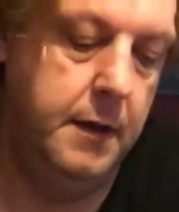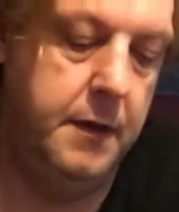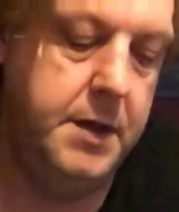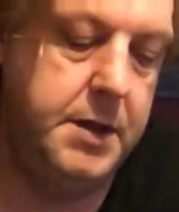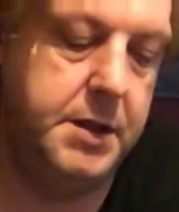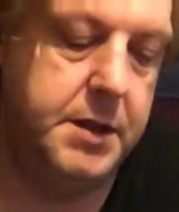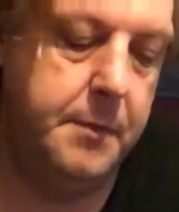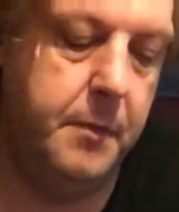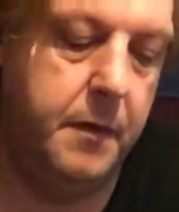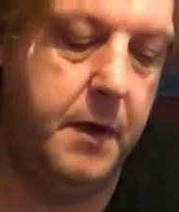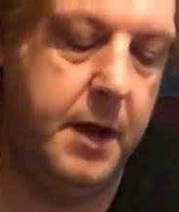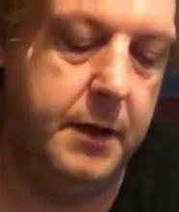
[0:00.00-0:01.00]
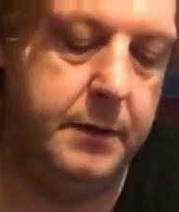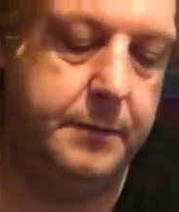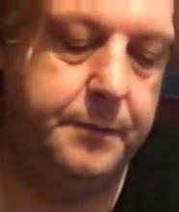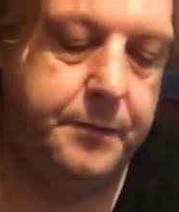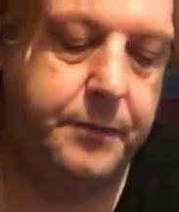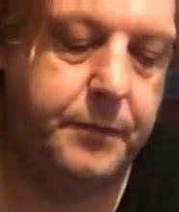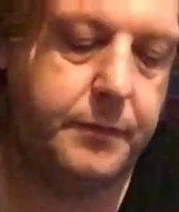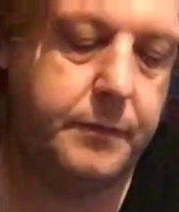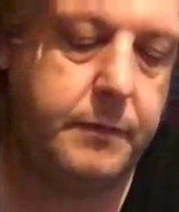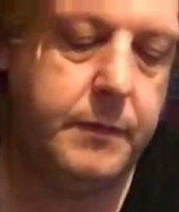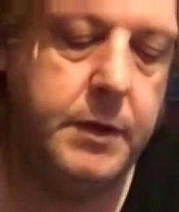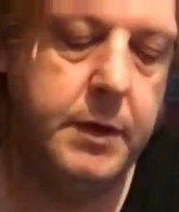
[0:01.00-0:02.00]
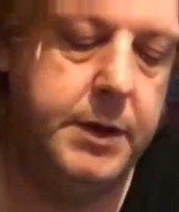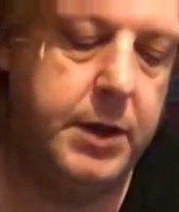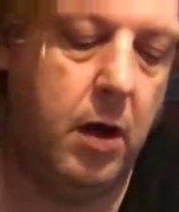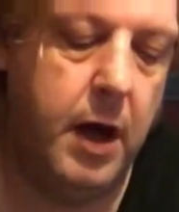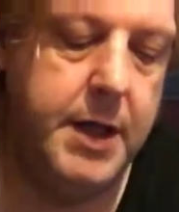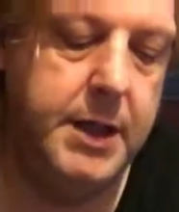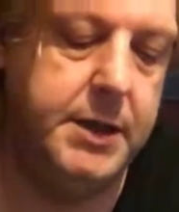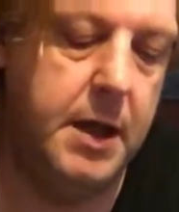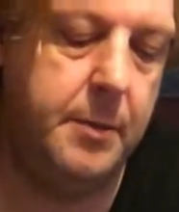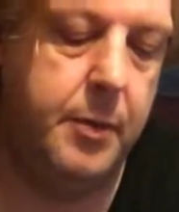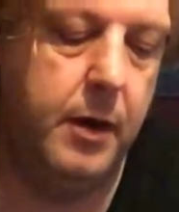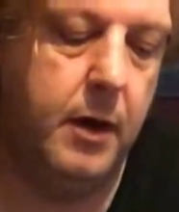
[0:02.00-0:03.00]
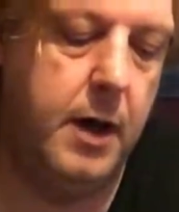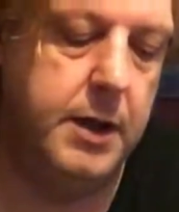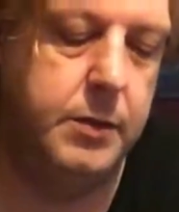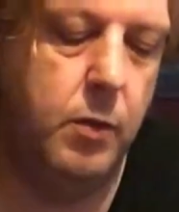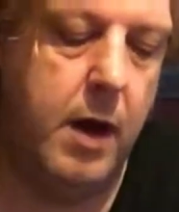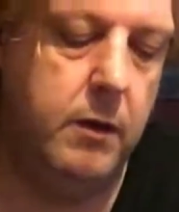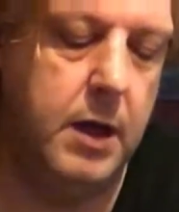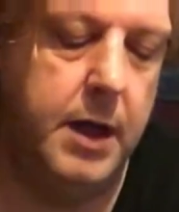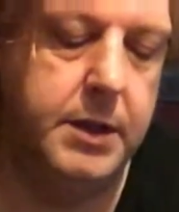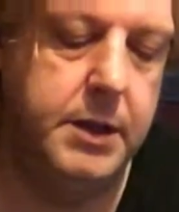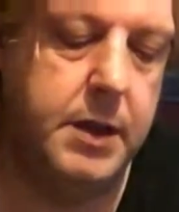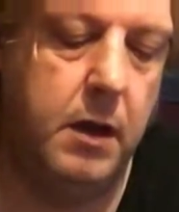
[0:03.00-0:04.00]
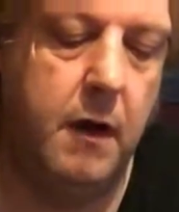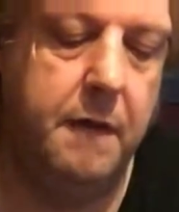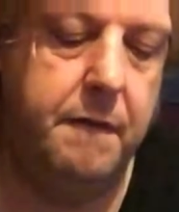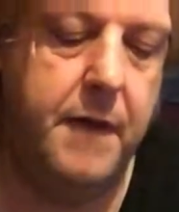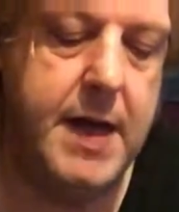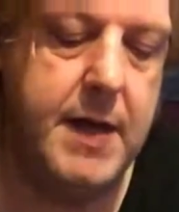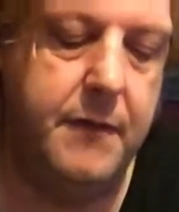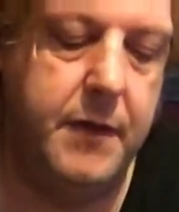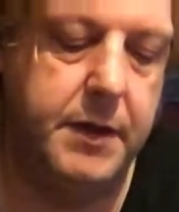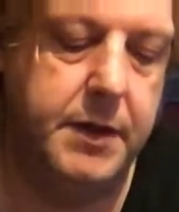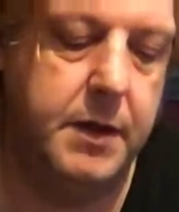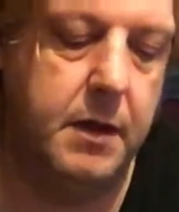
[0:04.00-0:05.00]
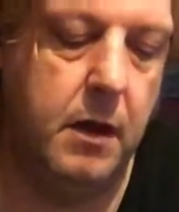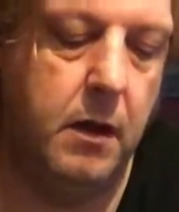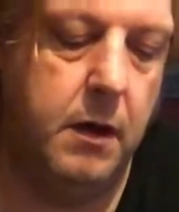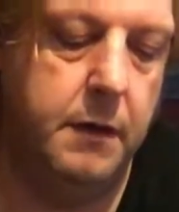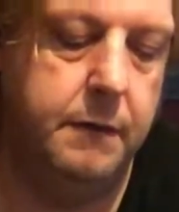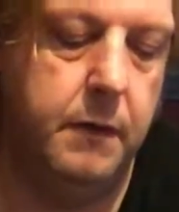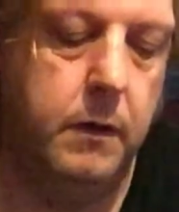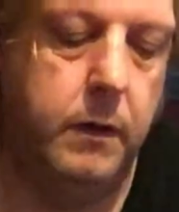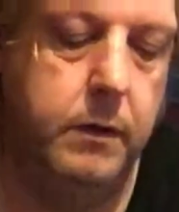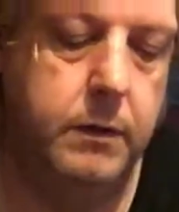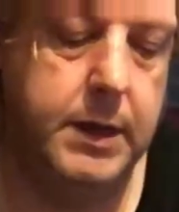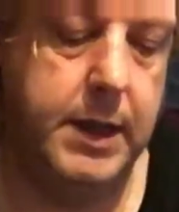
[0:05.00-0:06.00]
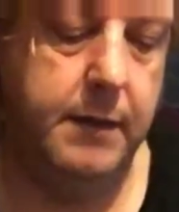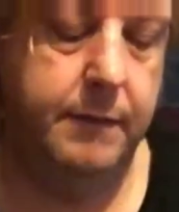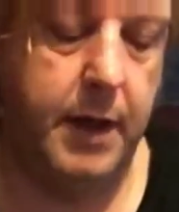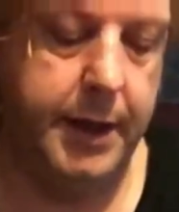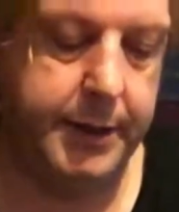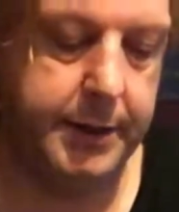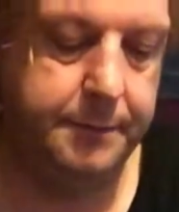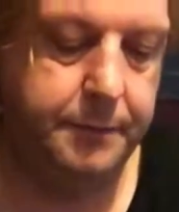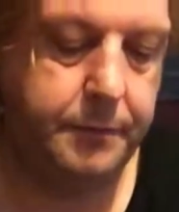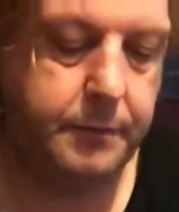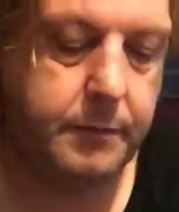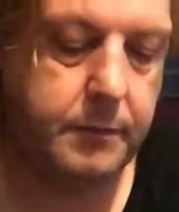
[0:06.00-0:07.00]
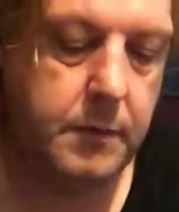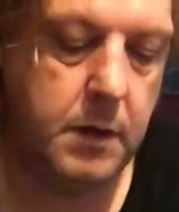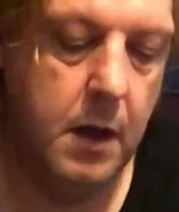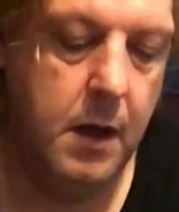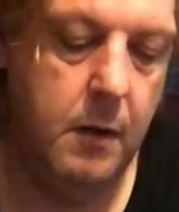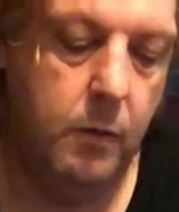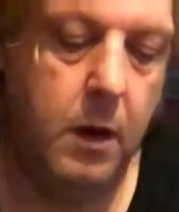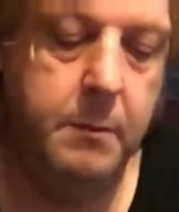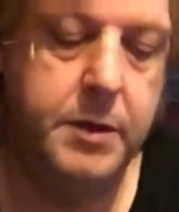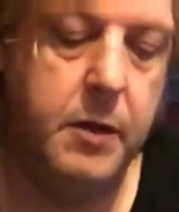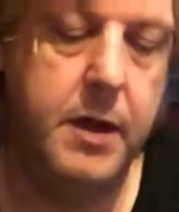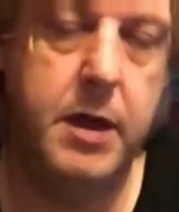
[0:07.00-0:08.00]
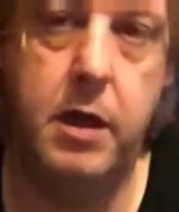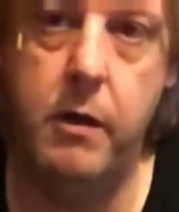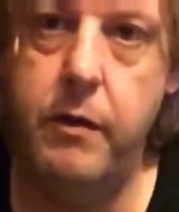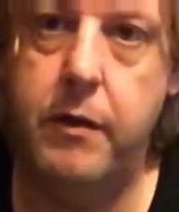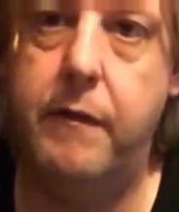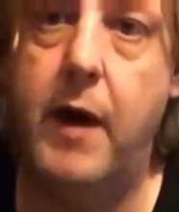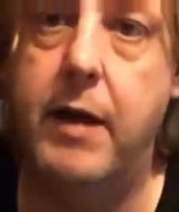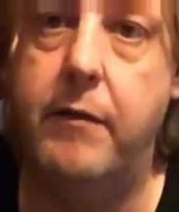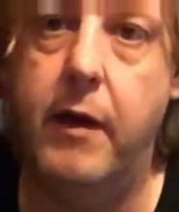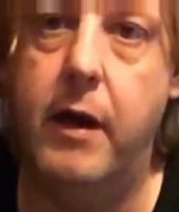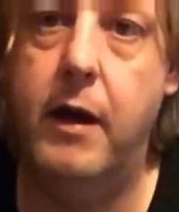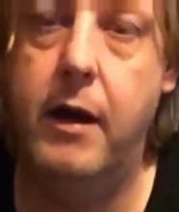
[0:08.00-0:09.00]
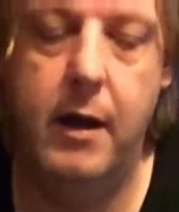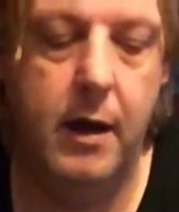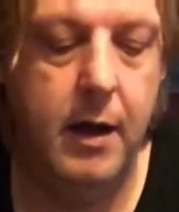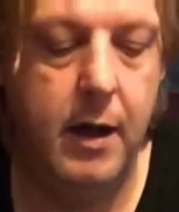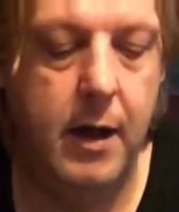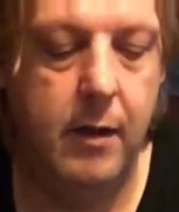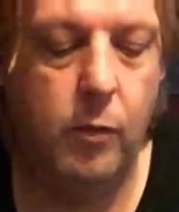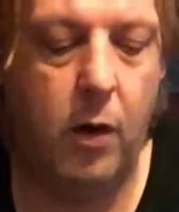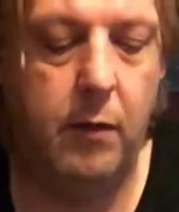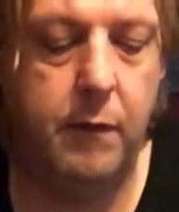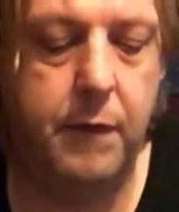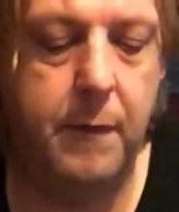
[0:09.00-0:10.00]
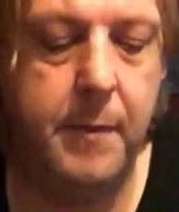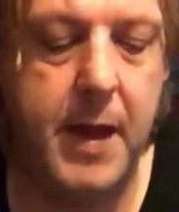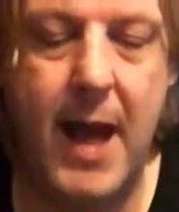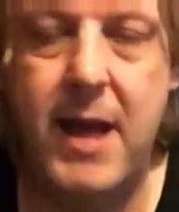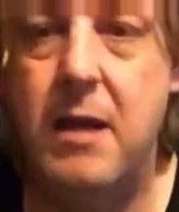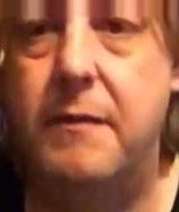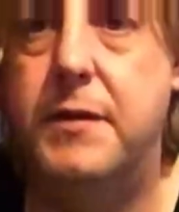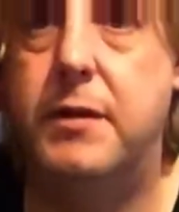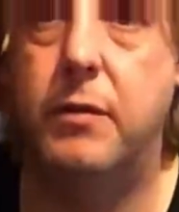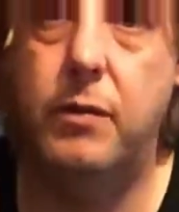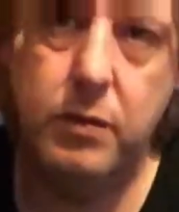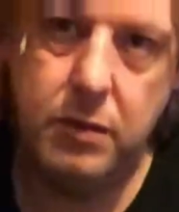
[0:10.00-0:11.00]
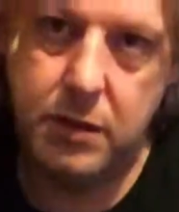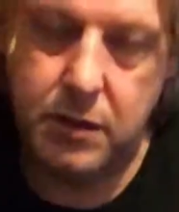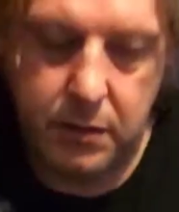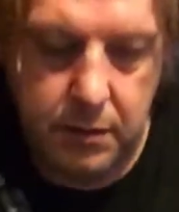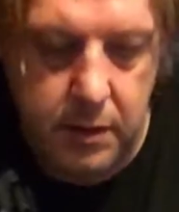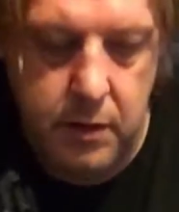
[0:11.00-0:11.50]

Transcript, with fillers: This is someone that tidies up a lot as well, like does a lot of favors and a lot of loyalty of, like, well, I'm doing you the favor. What, from the 8 of Swords?